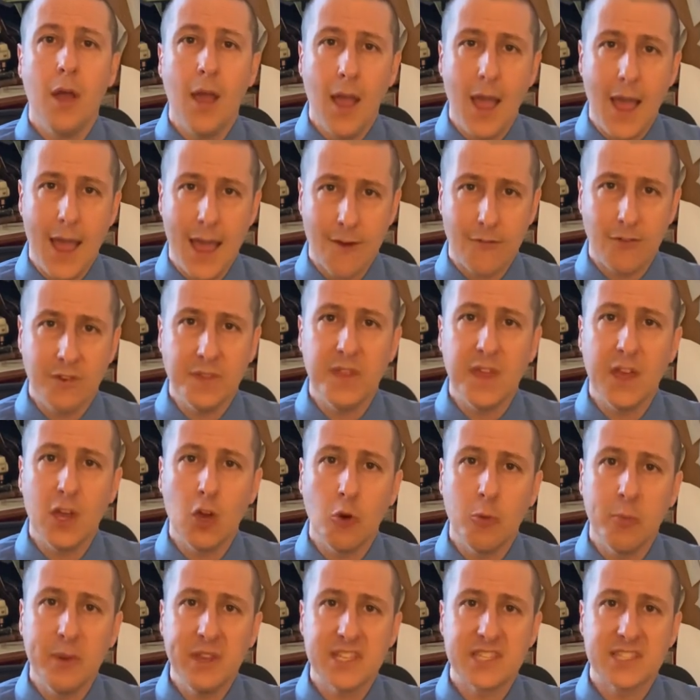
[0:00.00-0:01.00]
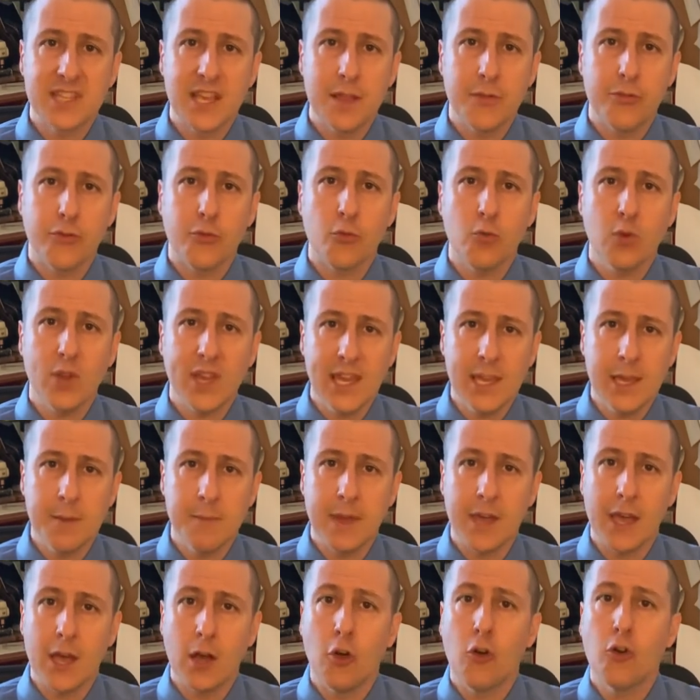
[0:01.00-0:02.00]
Everything will be sent through
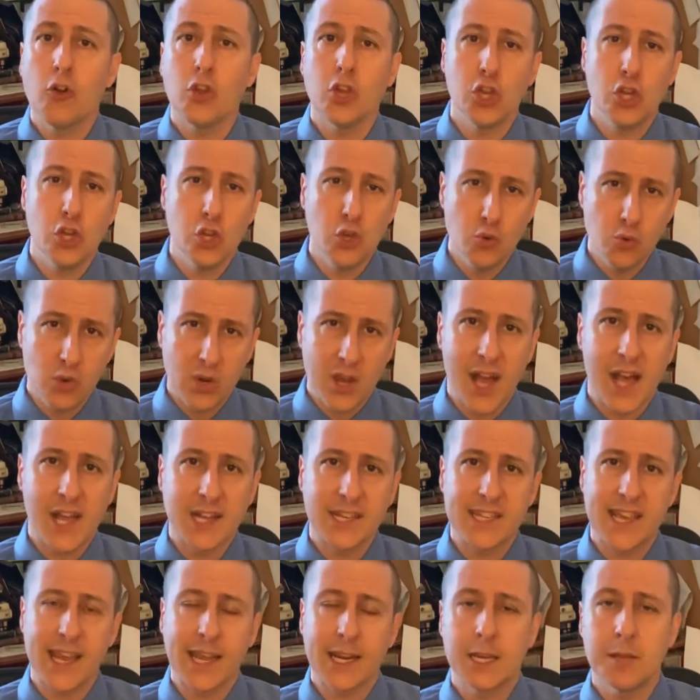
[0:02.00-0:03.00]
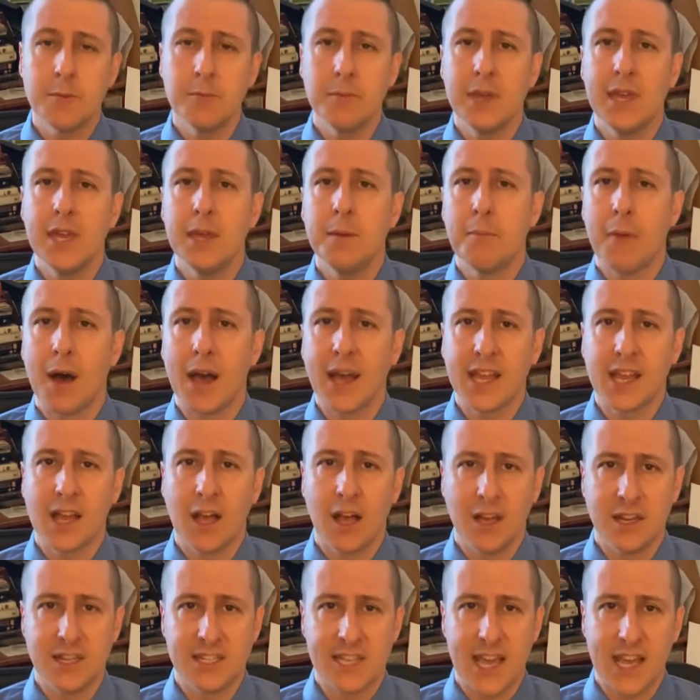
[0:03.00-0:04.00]
email, you contacting me, my
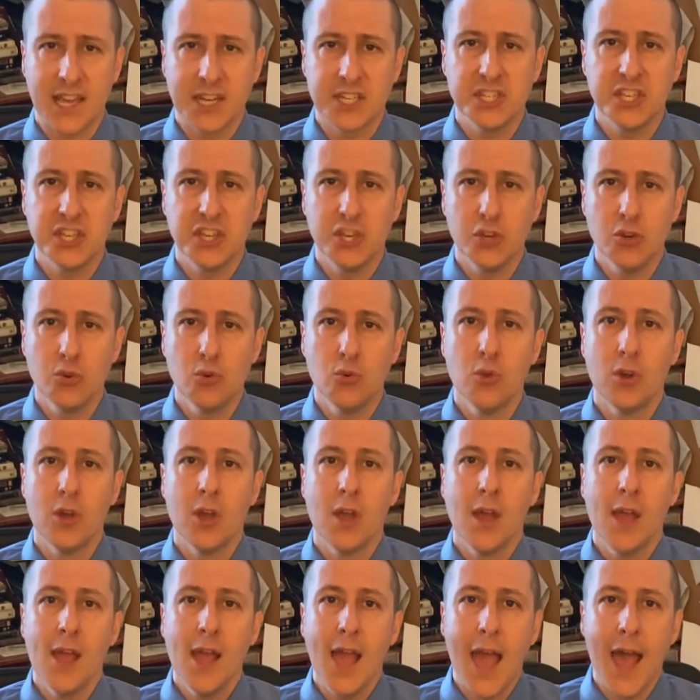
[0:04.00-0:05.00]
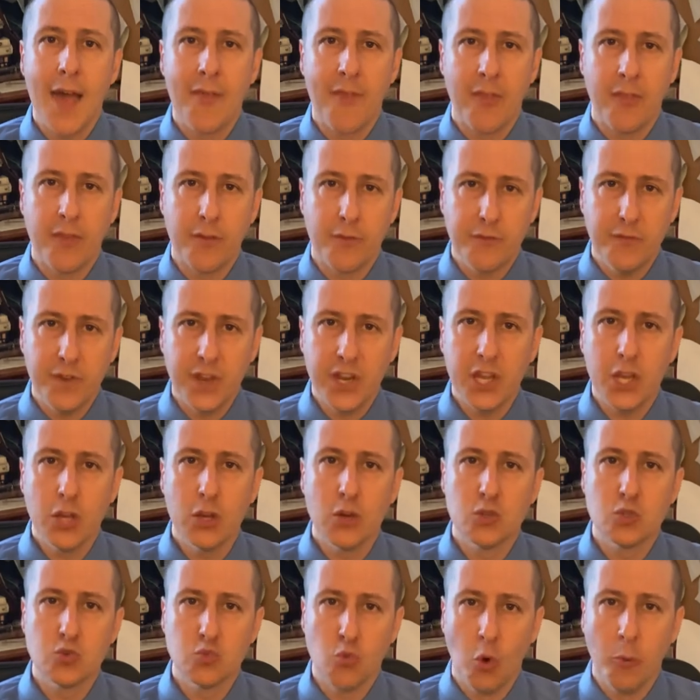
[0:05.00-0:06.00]
contact to you, and then the
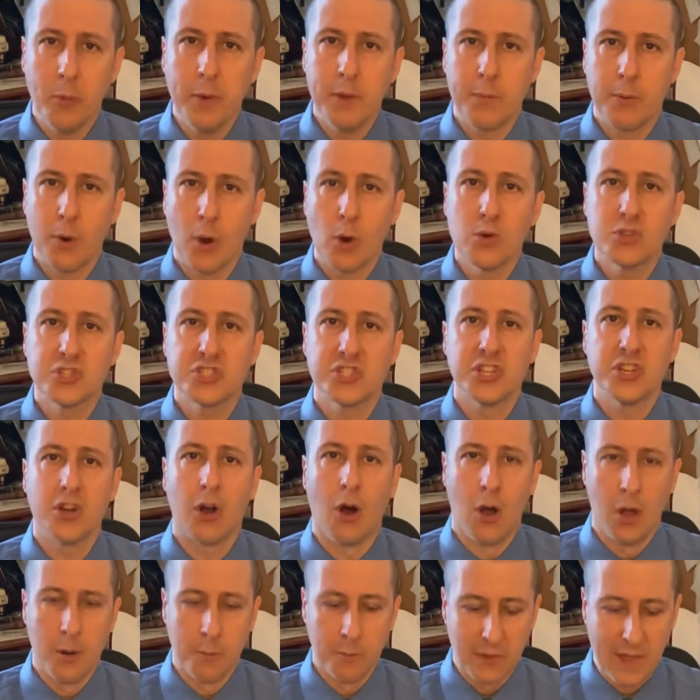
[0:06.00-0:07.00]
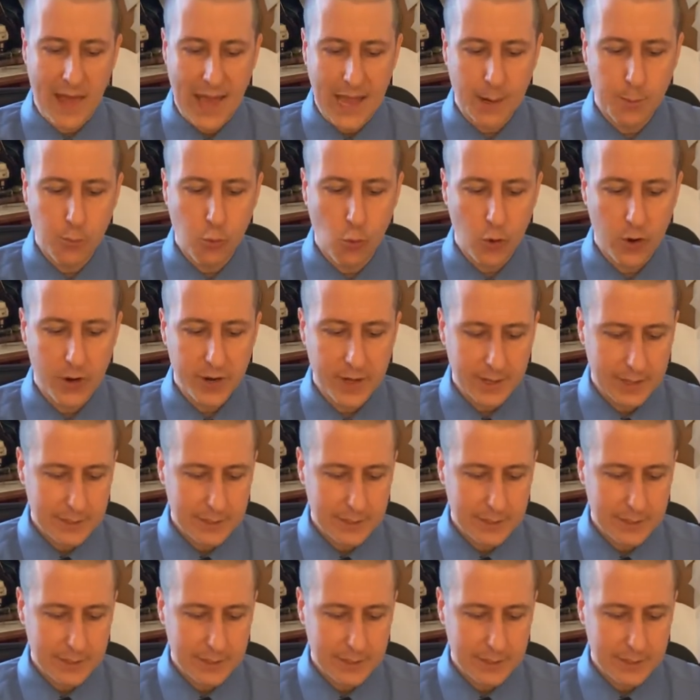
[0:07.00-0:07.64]
videos will be posted on Blackboard.